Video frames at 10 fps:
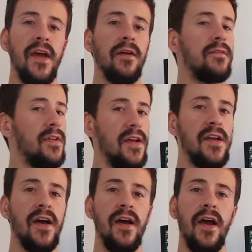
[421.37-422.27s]
yeah, take
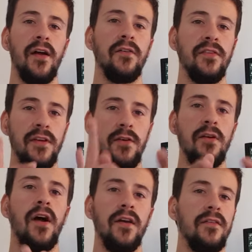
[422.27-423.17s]
care, and I'll see you
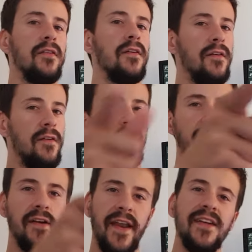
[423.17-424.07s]
guys
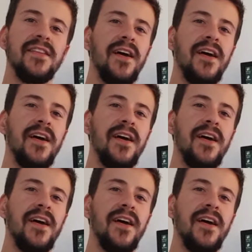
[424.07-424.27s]
next